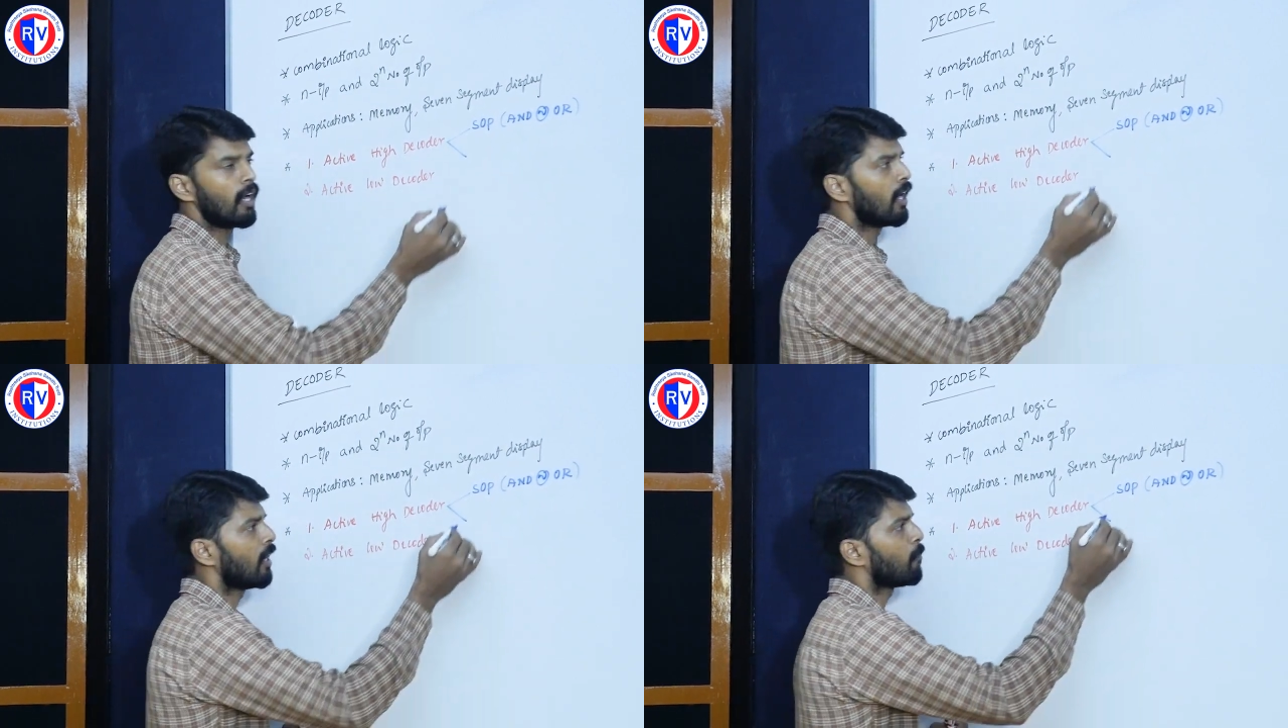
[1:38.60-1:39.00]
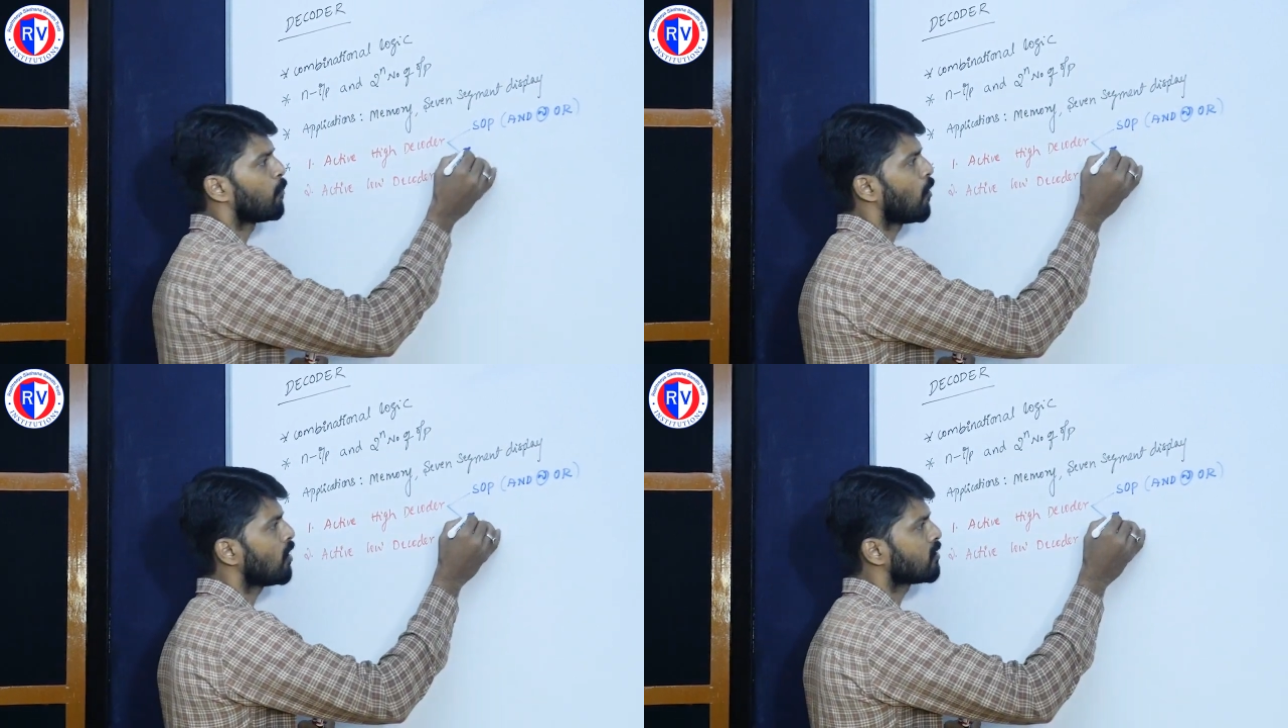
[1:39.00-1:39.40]
a
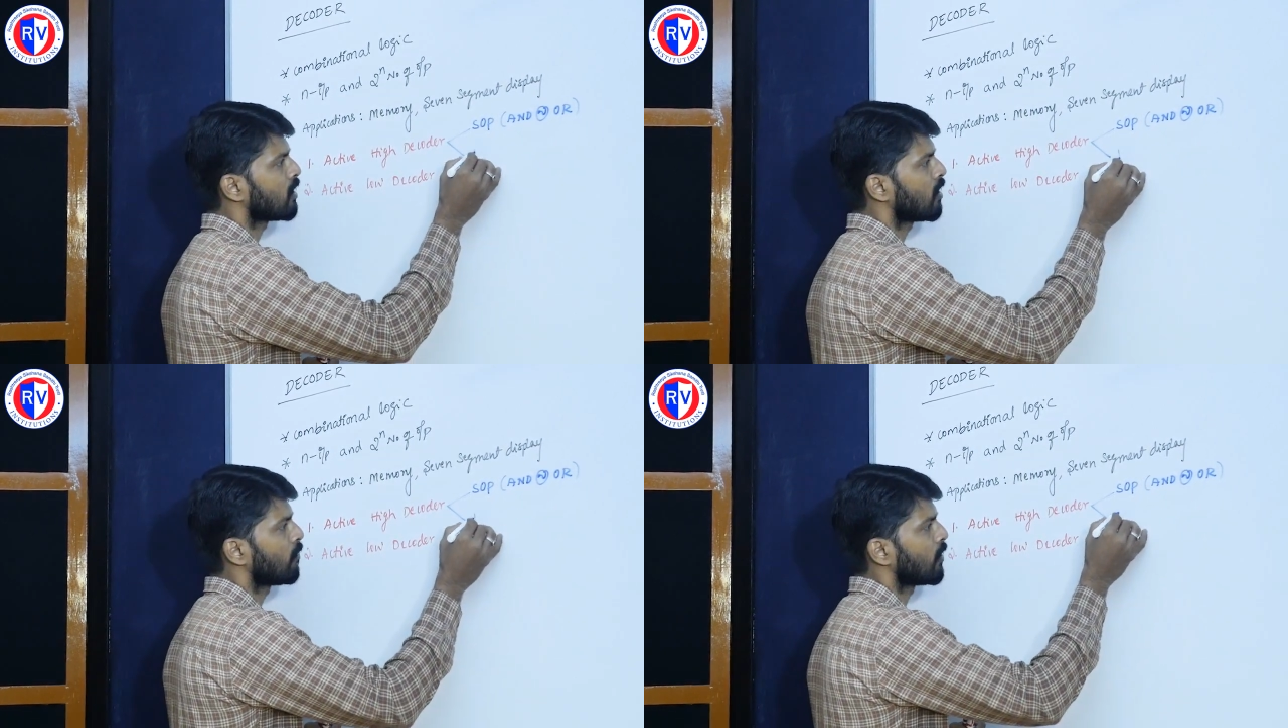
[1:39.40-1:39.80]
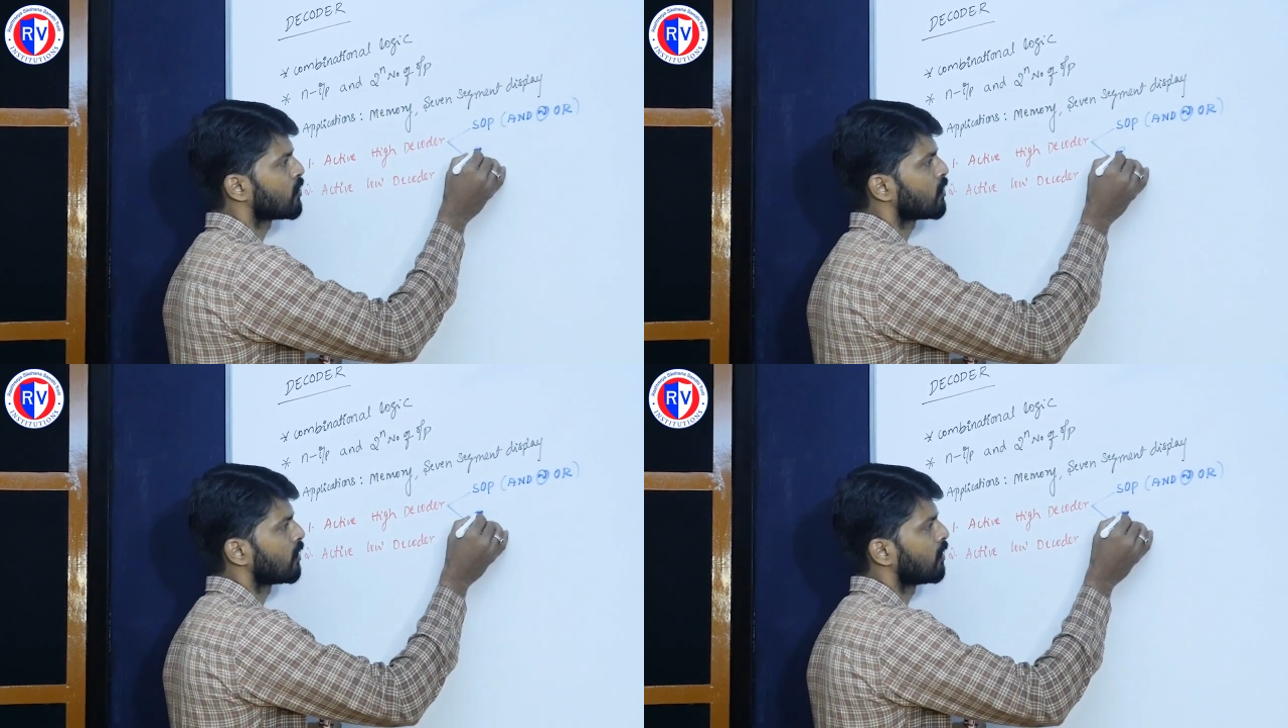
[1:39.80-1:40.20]
POS
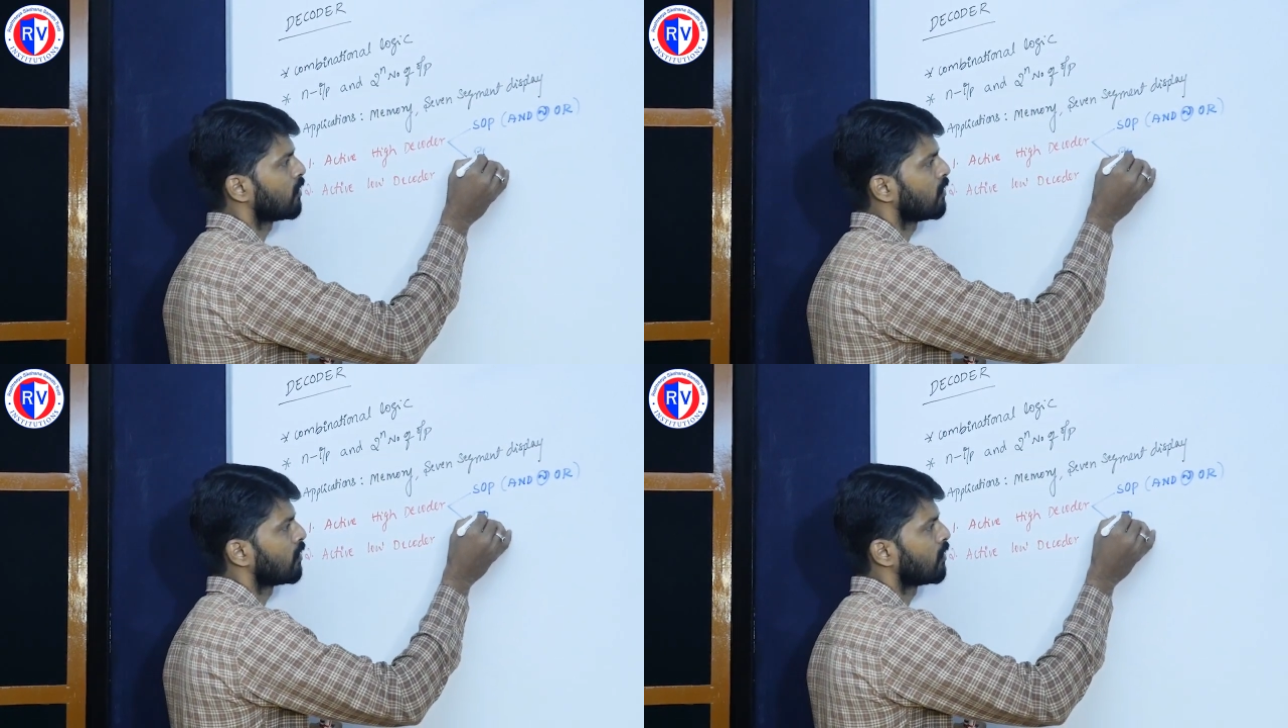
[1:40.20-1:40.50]
equation